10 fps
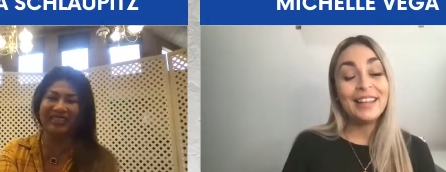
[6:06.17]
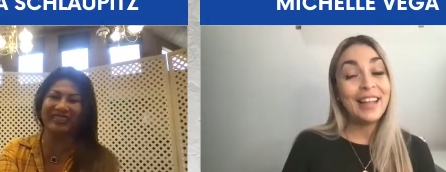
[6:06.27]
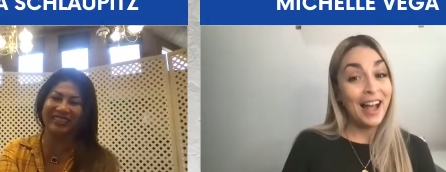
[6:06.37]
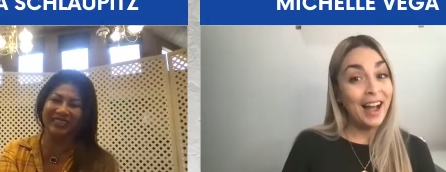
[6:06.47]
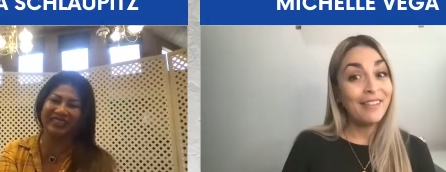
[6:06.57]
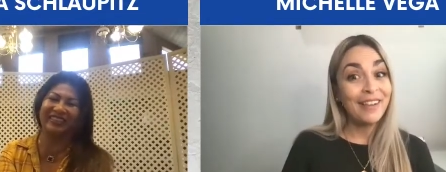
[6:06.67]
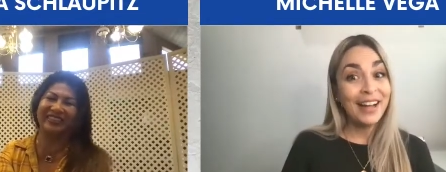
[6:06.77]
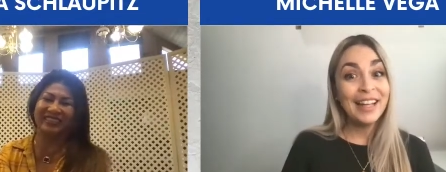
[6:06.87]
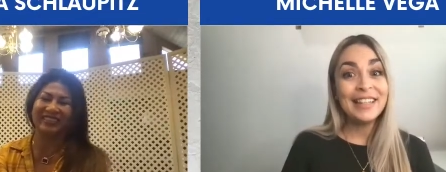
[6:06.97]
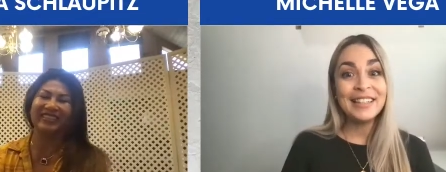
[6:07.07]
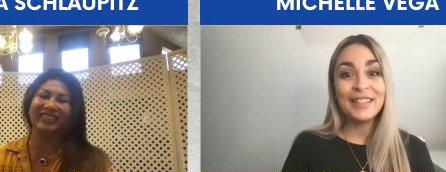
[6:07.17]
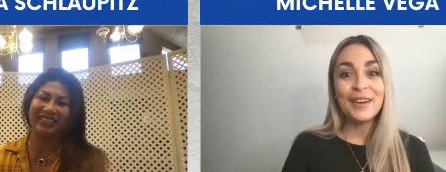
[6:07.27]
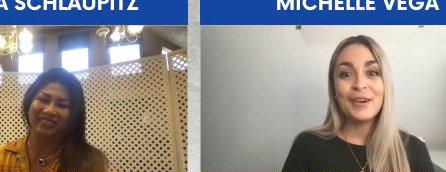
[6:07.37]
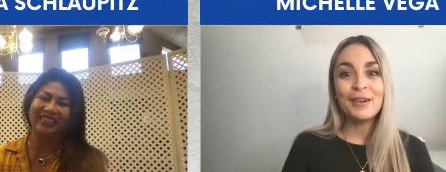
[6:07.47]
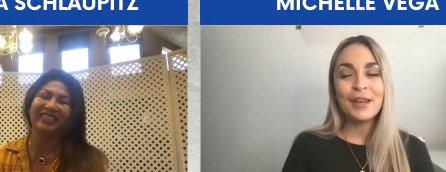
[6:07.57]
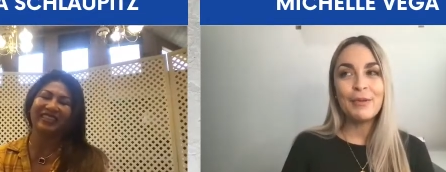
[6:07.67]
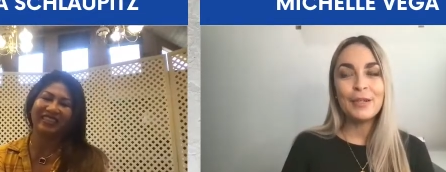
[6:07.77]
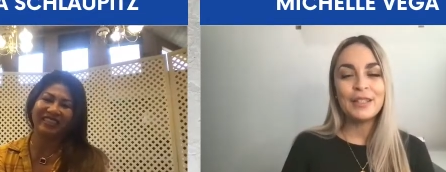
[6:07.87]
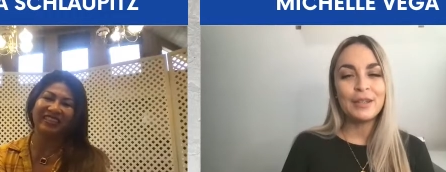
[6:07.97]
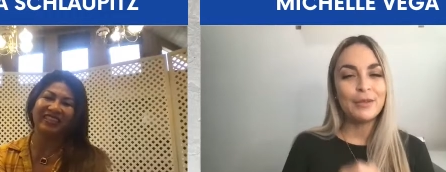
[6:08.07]
Speaker 1: yeah right so it
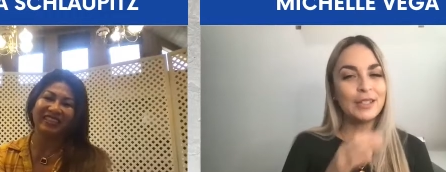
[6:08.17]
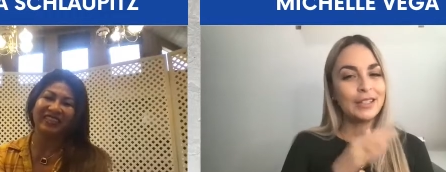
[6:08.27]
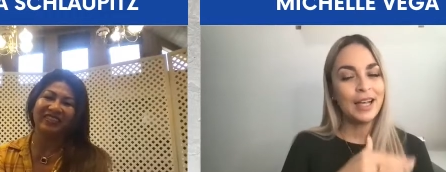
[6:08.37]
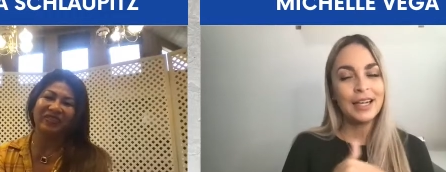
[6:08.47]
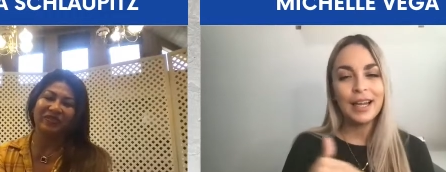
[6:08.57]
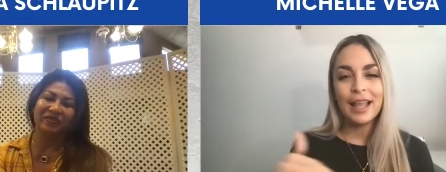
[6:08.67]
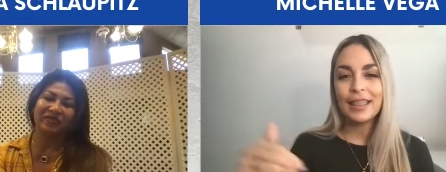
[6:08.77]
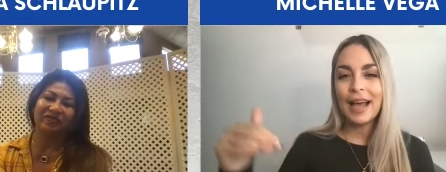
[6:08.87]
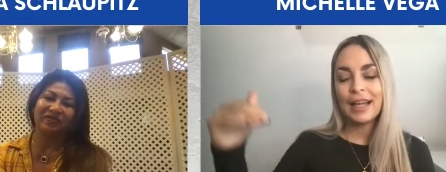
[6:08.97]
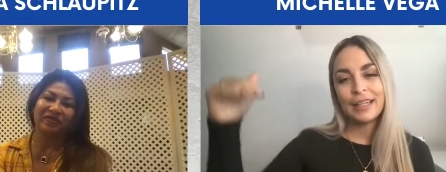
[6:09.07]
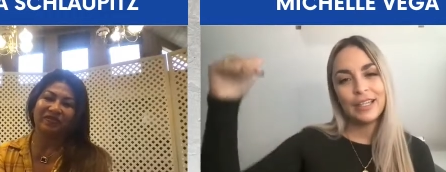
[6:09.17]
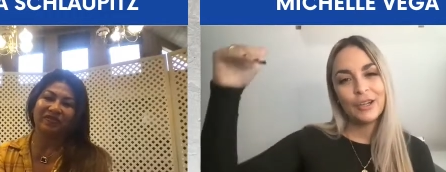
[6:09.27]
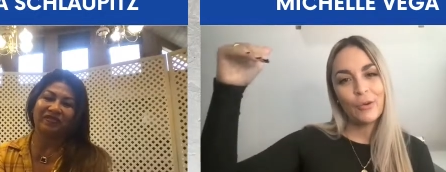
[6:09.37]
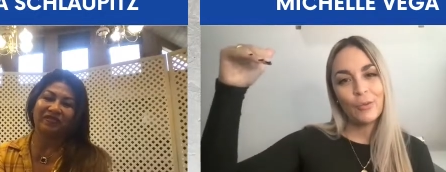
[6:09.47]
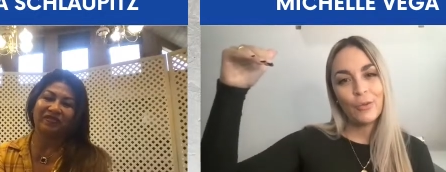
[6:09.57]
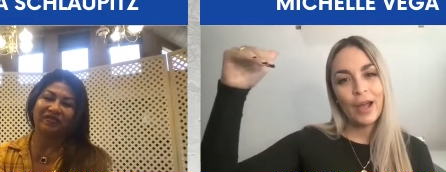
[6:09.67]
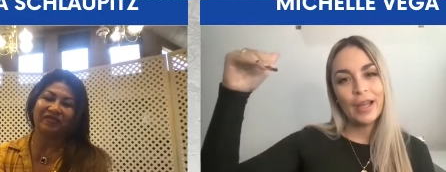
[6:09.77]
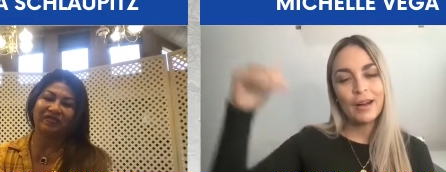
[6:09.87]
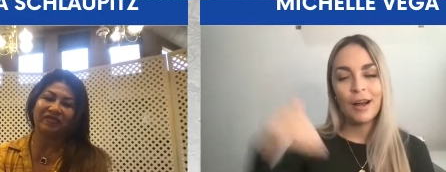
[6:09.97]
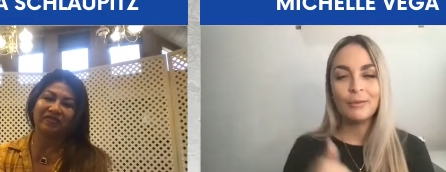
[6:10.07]
was it was kind of like that you know
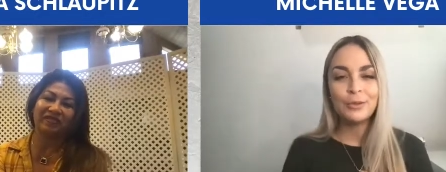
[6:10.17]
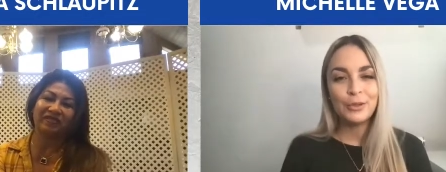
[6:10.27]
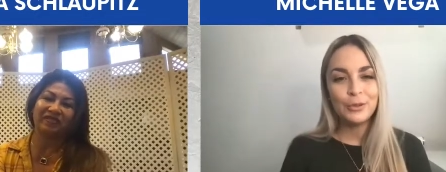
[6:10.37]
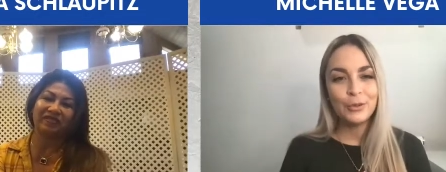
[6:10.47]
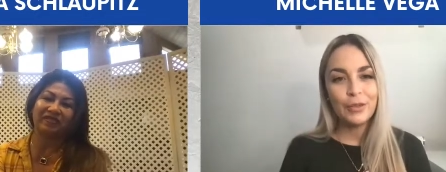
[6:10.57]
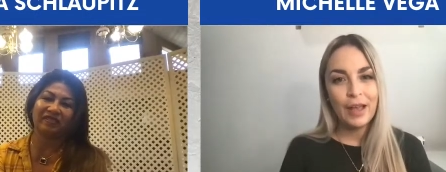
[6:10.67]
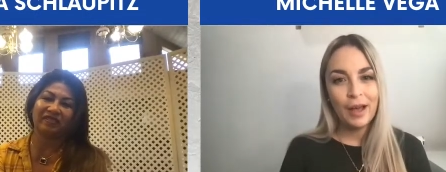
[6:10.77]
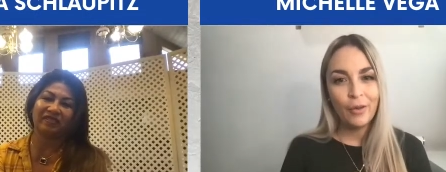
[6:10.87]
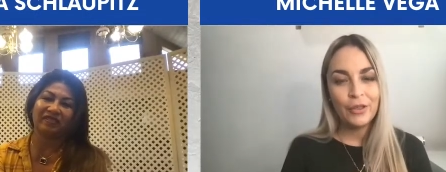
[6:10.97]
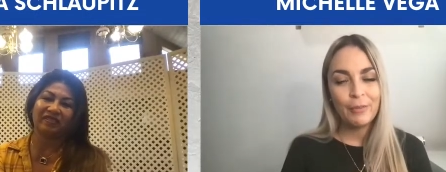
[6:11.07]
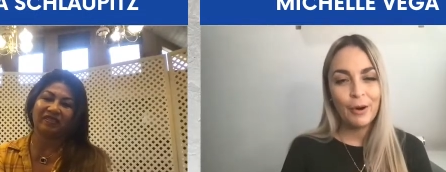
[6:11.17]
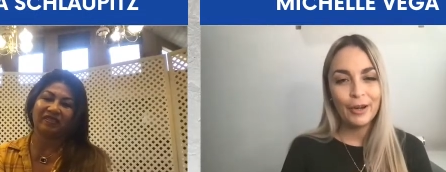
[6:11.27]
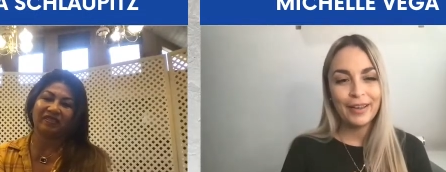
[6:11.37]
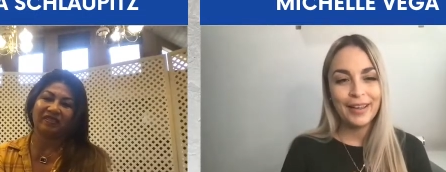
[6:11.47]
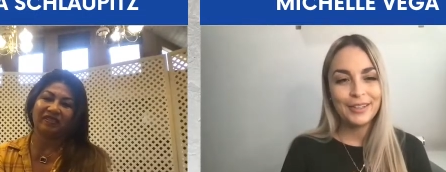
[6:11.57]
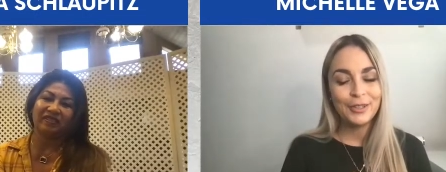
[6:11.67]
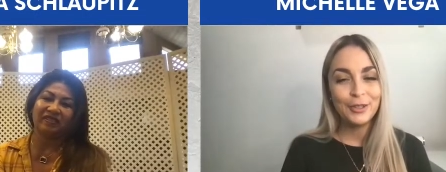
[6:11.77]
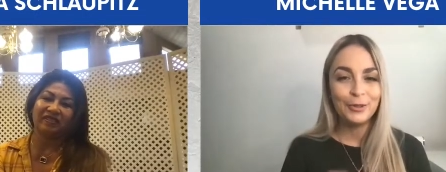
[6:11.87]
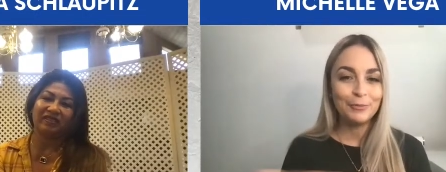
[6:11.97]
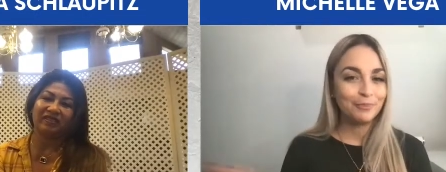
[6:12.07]
right up to the healthy market
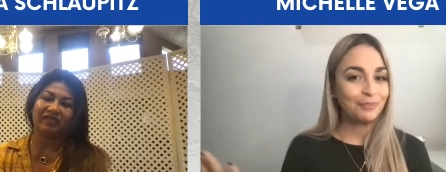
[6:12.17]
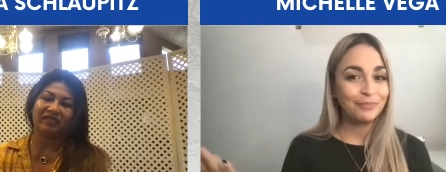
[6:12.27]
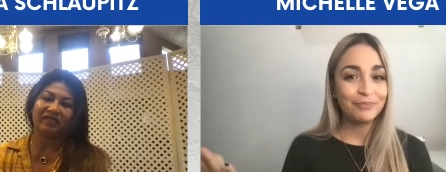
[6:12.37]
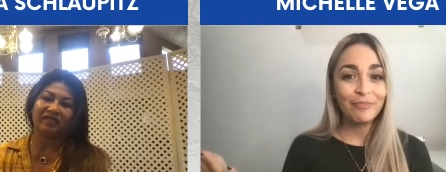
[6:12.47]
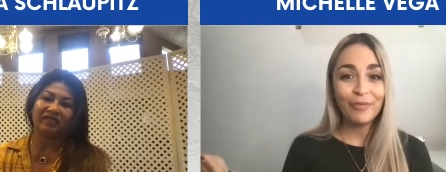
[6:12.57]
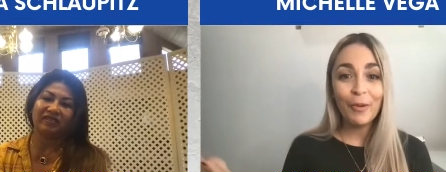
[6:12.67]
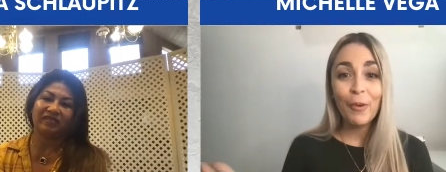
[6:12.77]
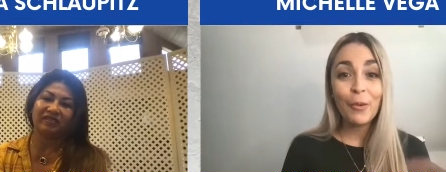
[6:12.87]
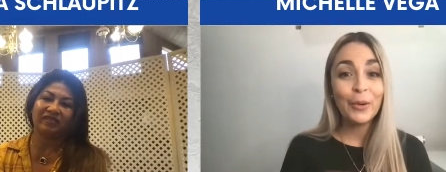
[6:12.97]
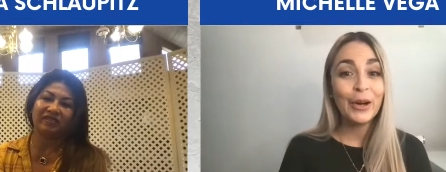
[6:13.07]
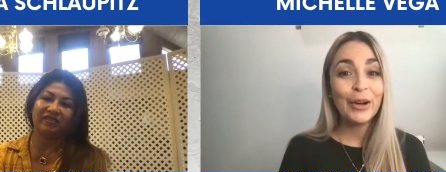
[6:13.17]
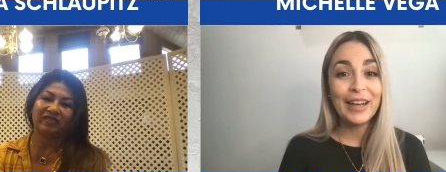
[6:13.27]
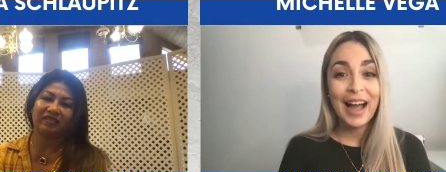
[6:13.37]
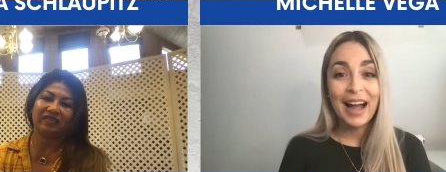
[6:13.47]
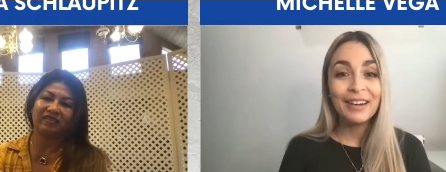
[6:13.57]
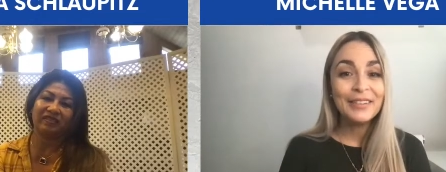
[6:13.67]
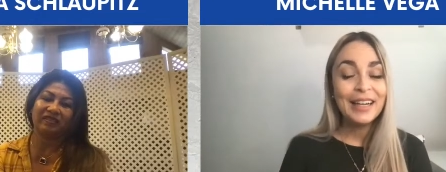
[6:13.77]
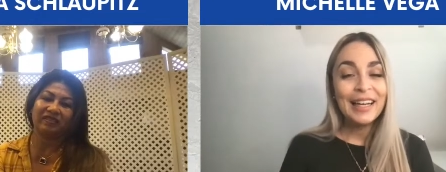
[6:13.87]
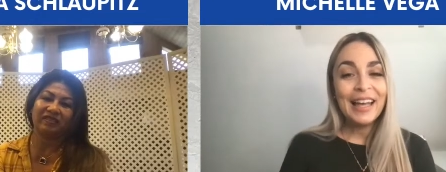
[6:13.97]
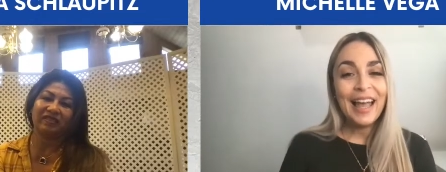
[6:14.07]
to what we are now.
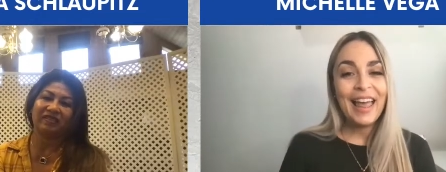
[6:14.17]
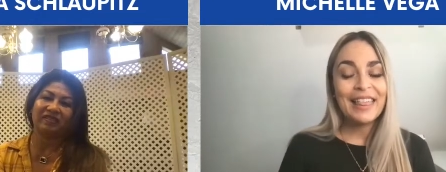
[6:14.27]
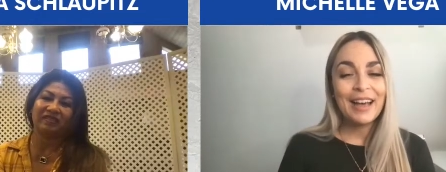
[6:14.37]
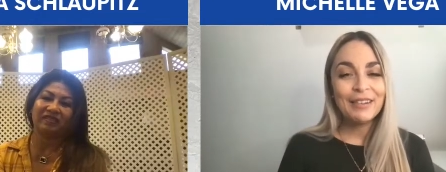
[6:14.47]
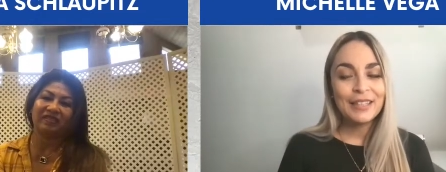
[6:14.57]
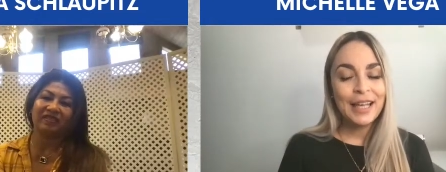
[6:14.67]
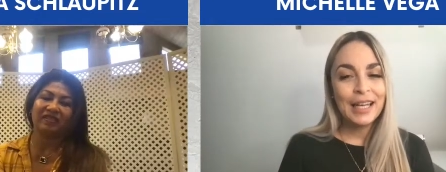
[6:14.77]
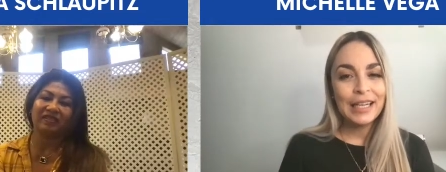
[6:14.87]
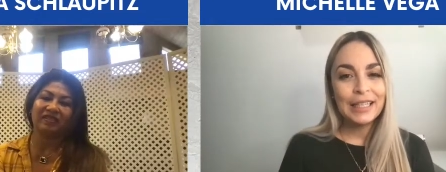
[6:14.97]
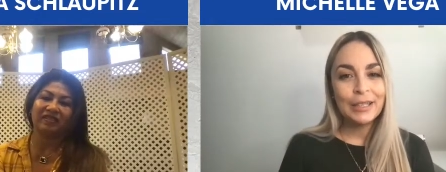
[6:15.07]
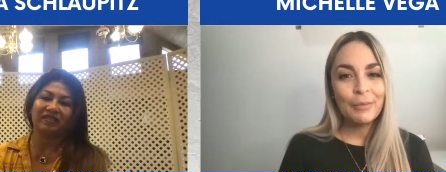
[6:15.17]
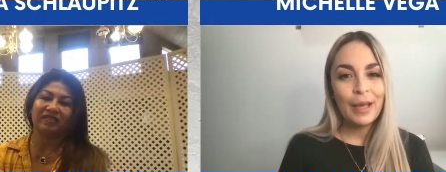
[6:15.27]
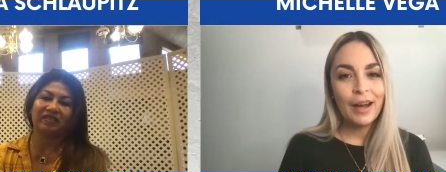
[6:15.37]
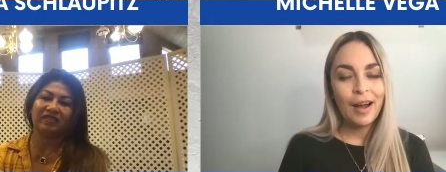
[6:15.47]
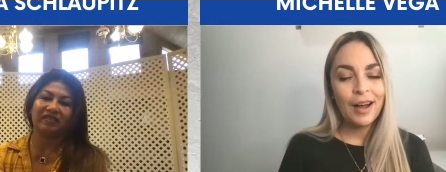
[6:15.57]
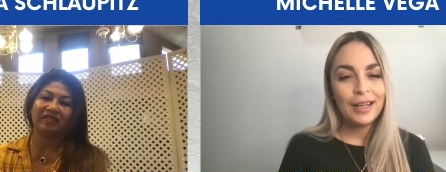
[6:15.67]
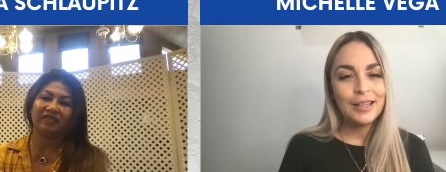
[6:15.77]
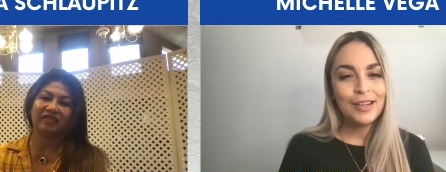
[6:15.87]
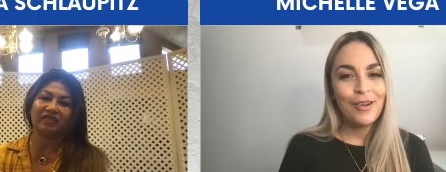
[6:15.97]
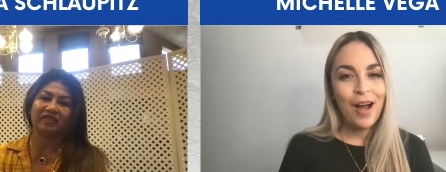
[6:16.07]
And that was kind of a little bit
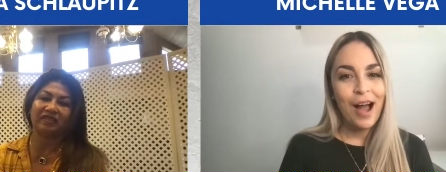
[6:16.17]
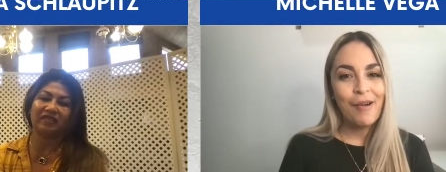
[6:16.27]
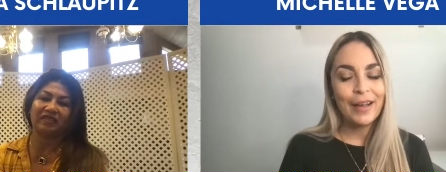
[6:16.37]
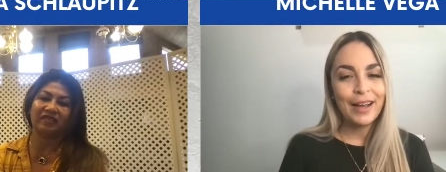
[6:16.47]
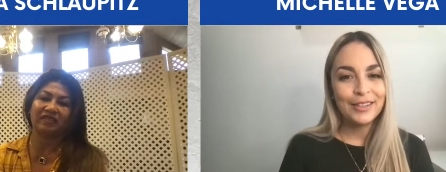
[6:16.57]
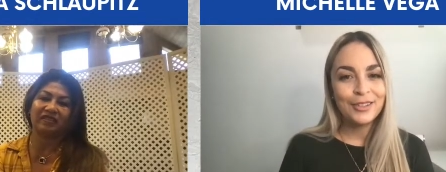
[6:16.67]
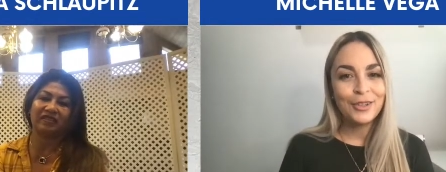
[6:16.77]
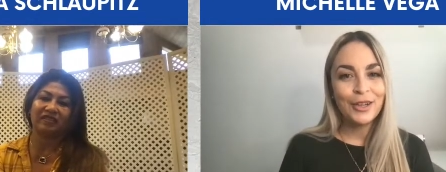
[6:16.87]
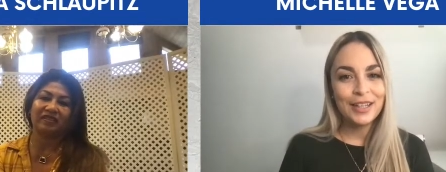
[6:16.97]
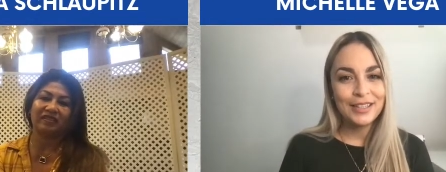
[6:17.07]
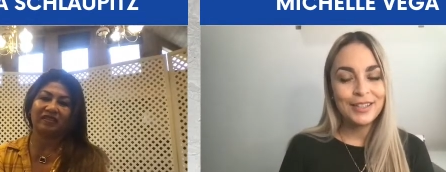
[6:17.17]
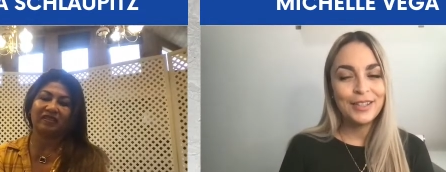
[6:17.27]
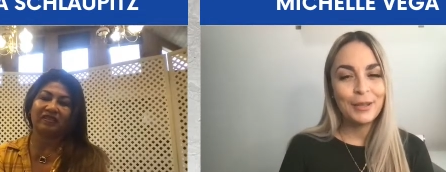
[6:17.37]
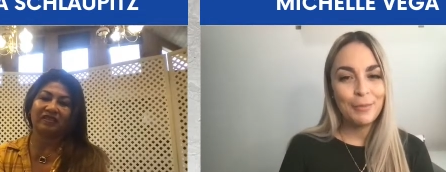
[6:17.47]
on, you know, how I got started into the